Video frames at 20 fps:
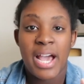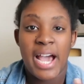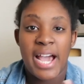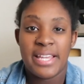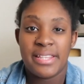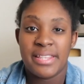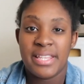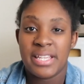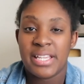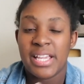
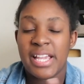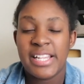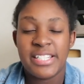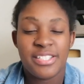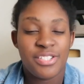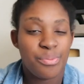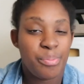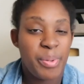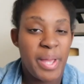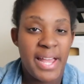I think
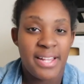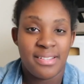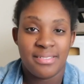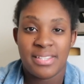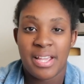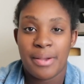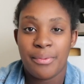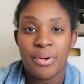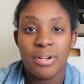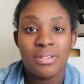it
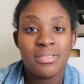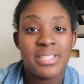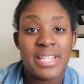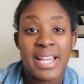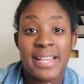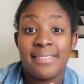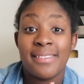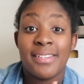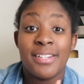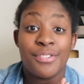depends. I won't
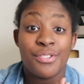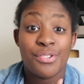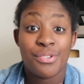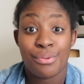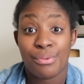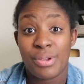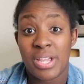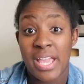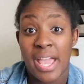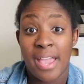say that it's
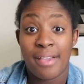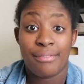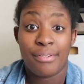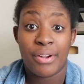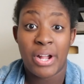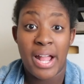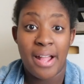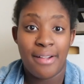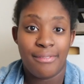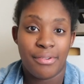$3K
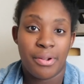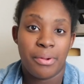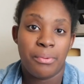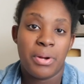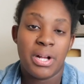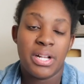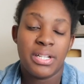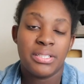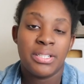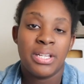for
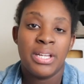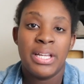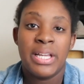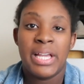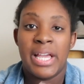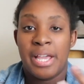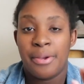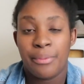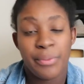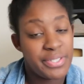everyone.
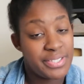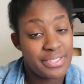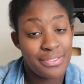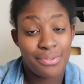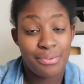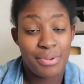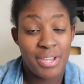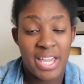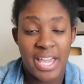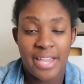It
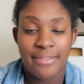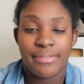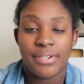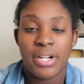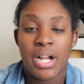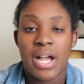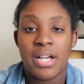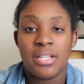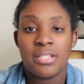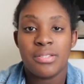wasn't $3K
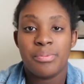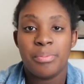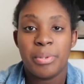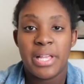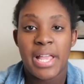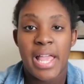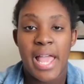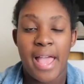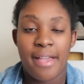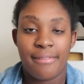for us,
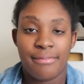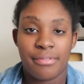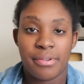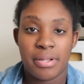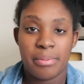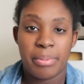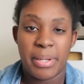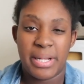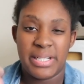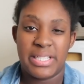but
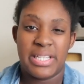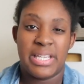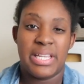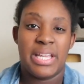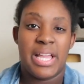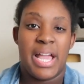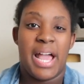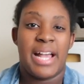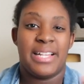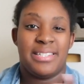
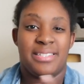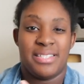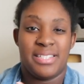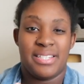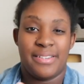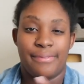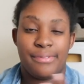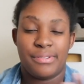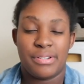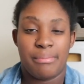everybody has a
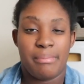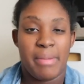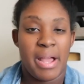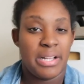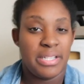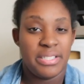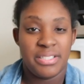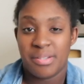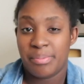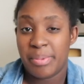different
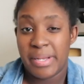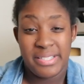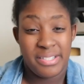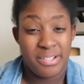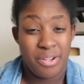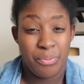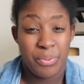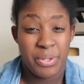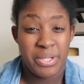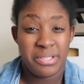amount
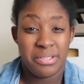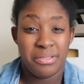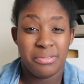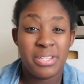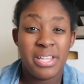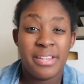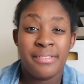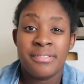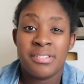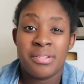depending on where you
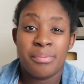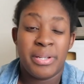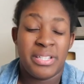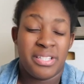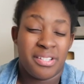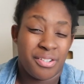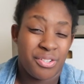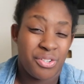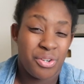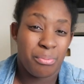live,
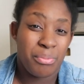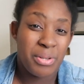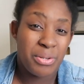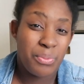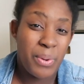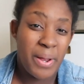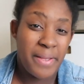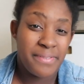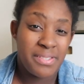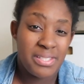depending on your
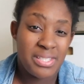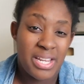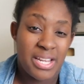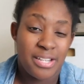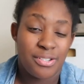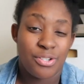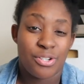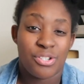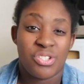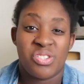midwife
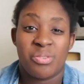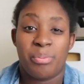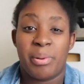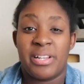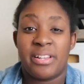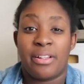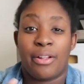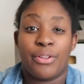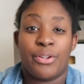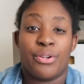standards,
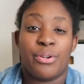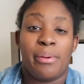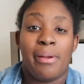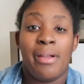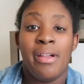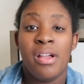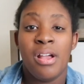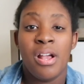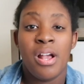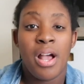depending on her
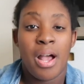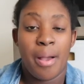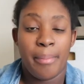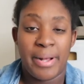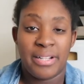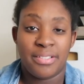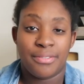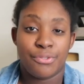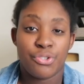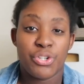
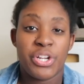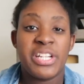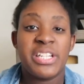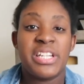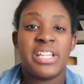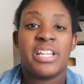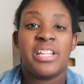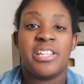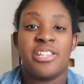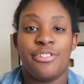amount of
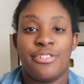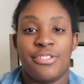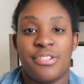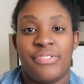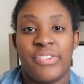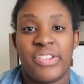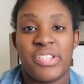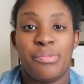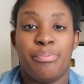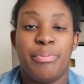training and years
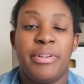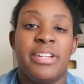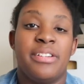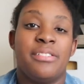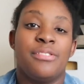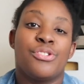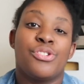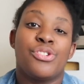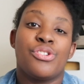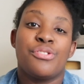of
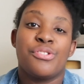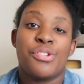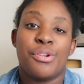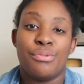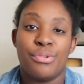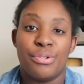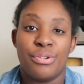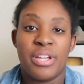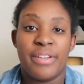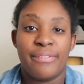experience.
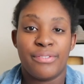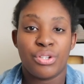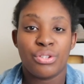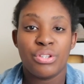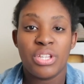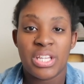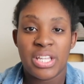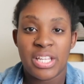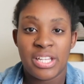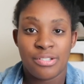So if you're
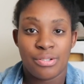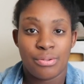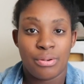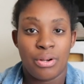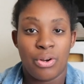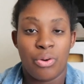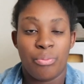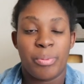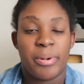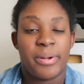looking into a
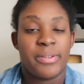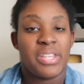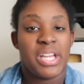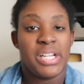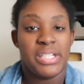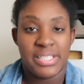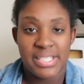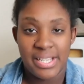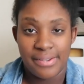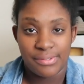home birth,
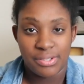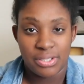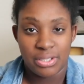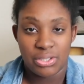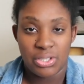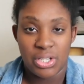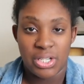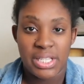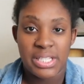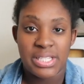I
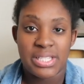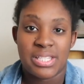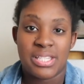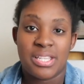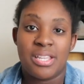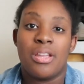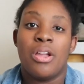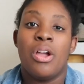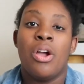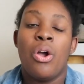definitely look and
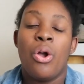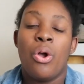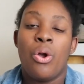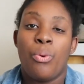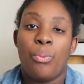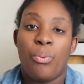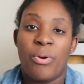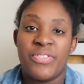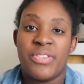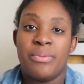see
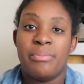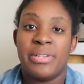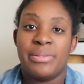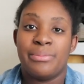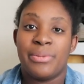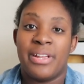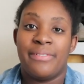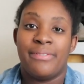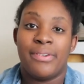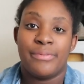what the
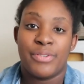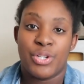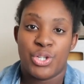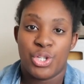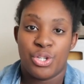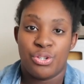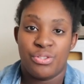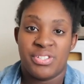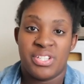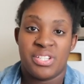midwife of your
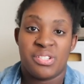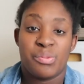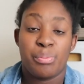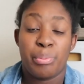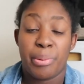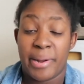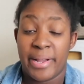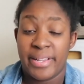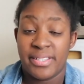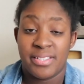choosing's
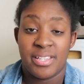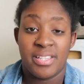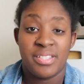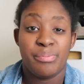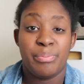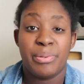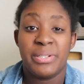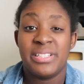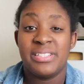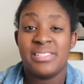price
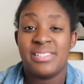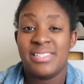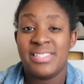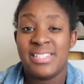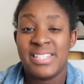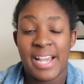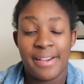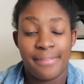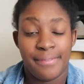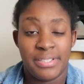is, but it's
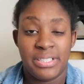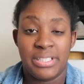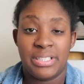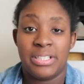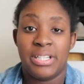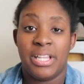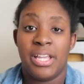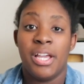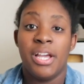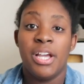
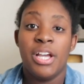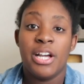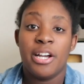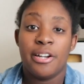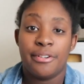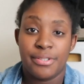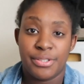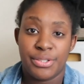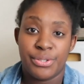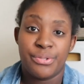definitely
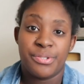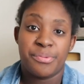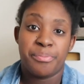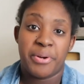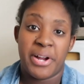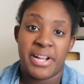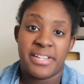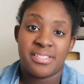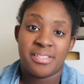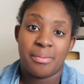a reduced
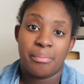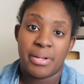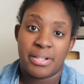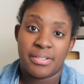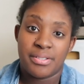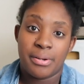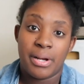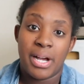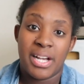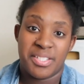price
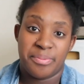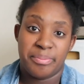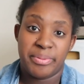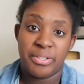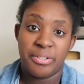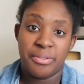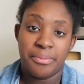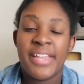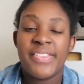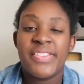compared to a
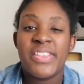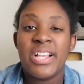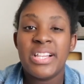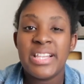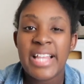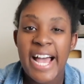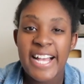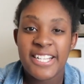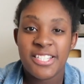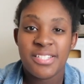hospital. The
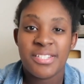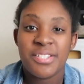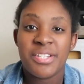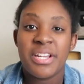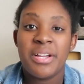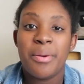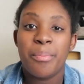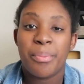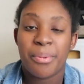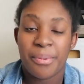last
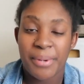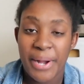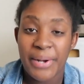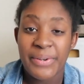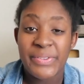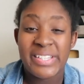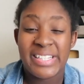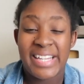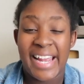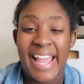
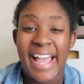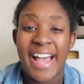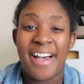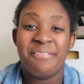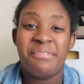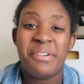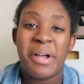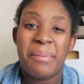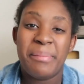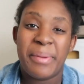pro that I
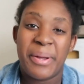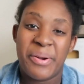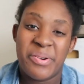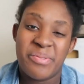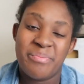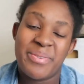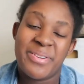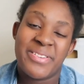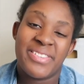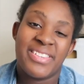have on my
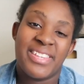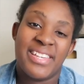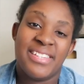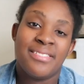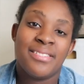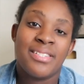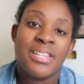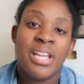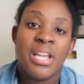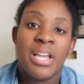home birth
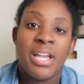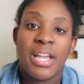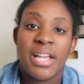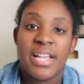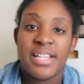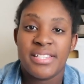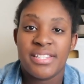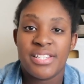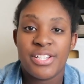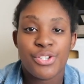list
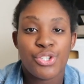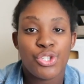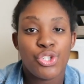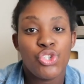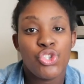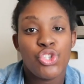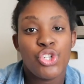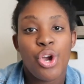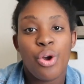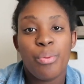is there's
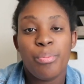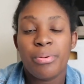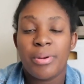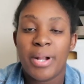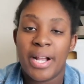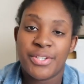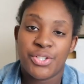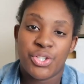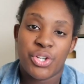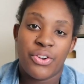no
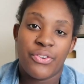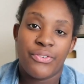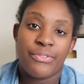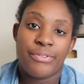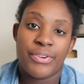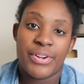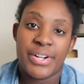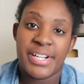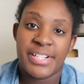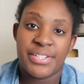pressure
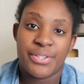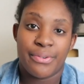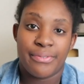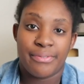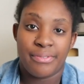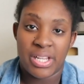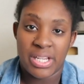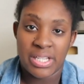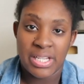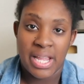for
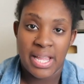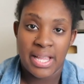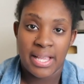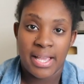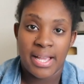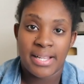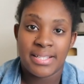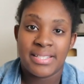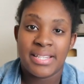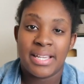
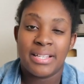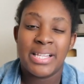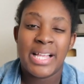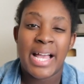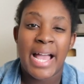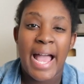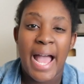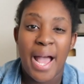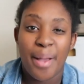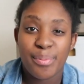intervening until
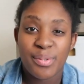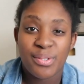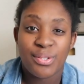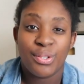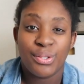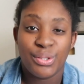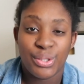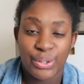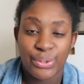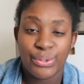
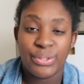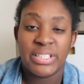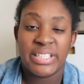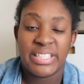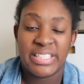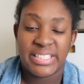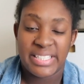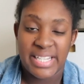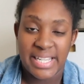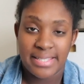
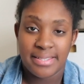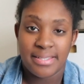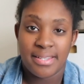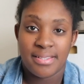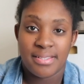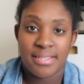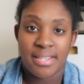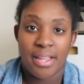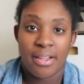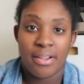absolutely
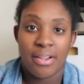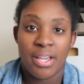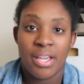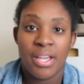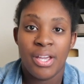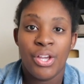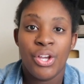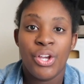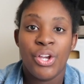necessary.